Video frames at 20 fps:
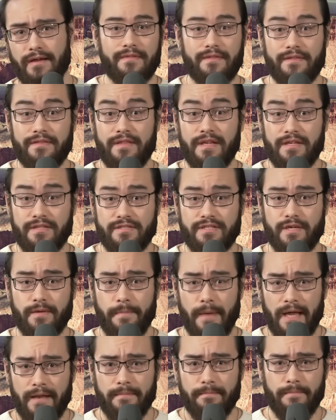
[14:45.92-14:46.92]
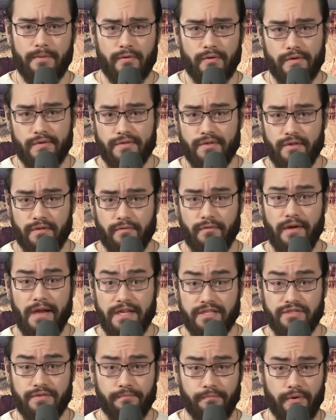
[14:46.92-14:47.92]
The Tibetan Buddhists and their
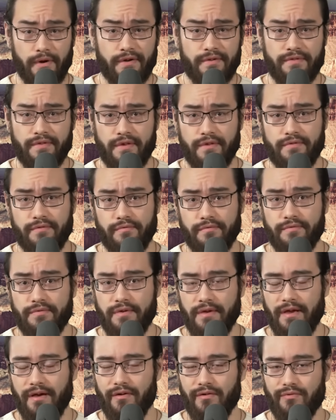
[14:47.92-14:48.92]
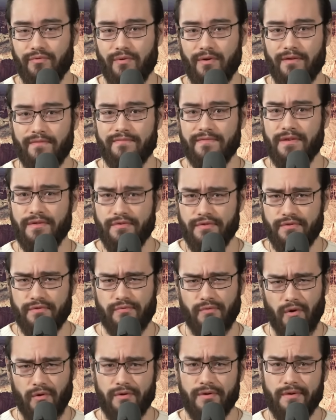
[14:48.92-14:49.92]
ancient predecessors held one of the
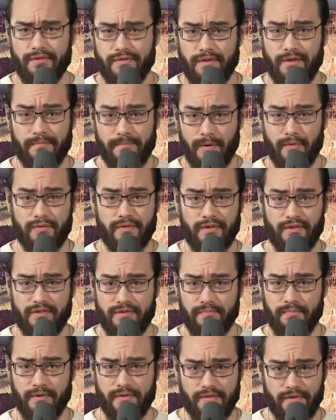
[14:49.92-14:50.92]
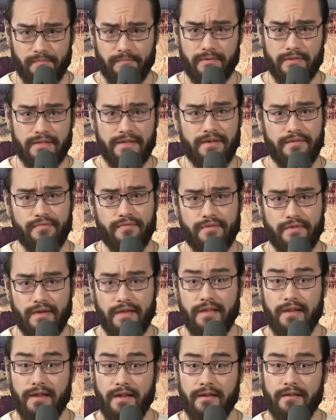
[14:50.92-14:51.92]
strongest and most explicit beliefs
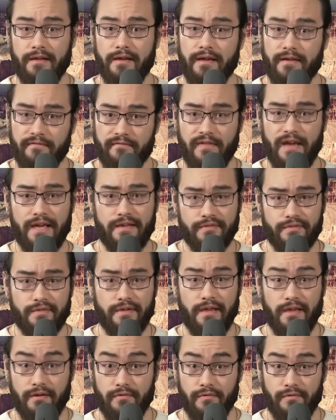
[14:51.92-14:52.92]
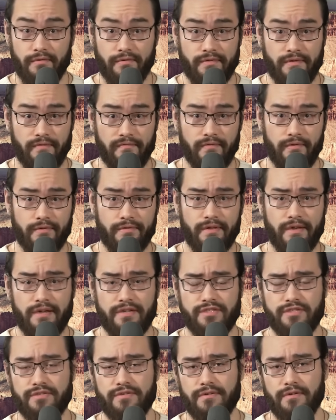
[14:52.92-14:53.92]
in an advanced inner earth
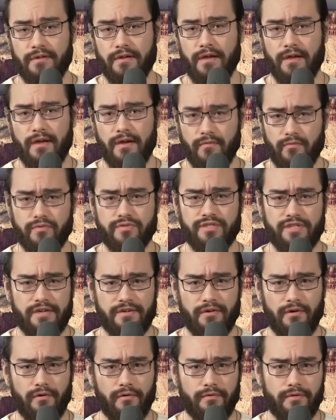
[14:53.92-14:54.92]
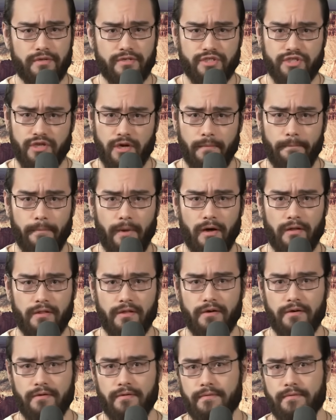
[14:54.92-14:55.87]
civilization, which they called Shambhala.